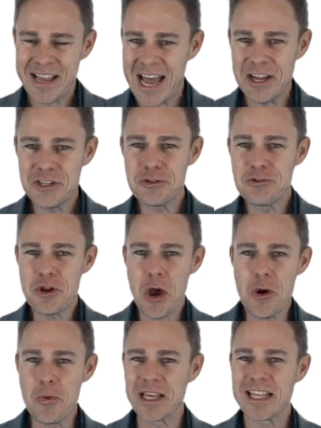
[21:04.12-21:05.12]
how do you
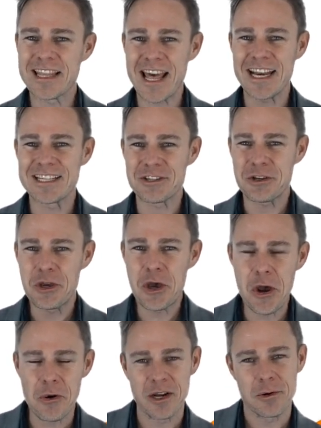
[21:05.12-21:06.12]
know whether that is
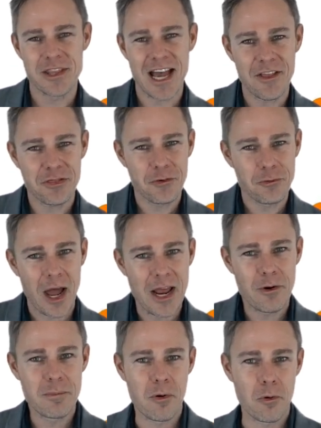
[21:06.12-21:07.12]
occurring without the
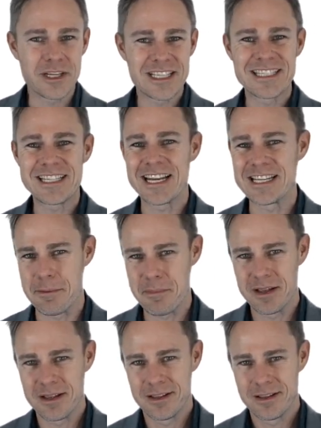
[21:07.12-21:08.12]
right reporting setup?
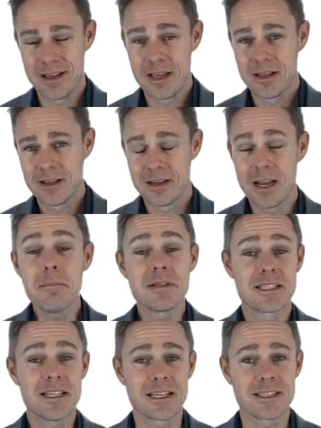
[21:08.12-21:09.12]
Number
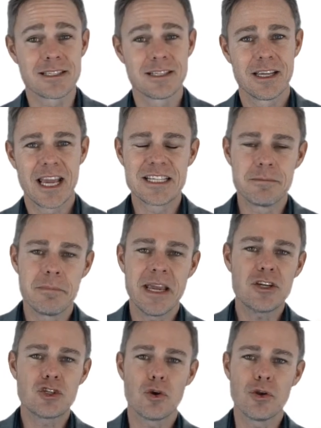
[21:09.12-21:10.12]
six is
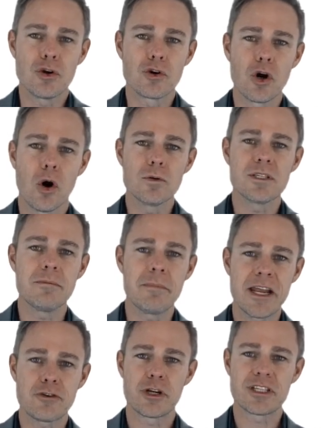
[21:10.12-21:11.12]
make sure your goals and
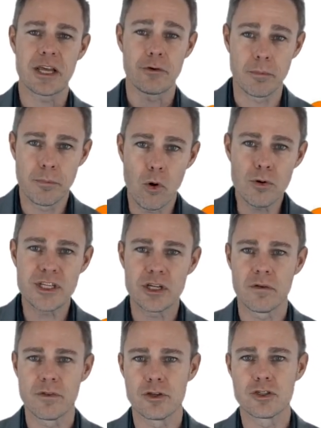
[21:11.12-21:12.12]
metrics and
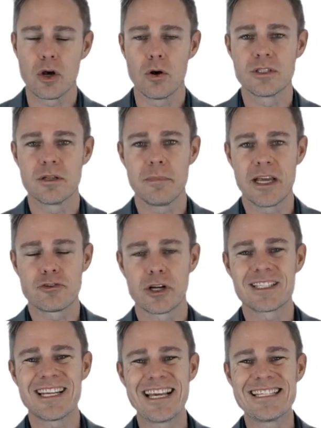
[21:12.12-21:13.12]
reporting of those goals and
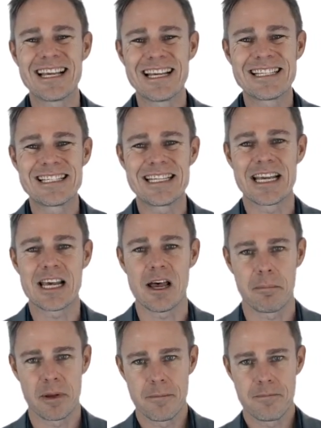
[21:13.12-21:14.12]
metrics is set up.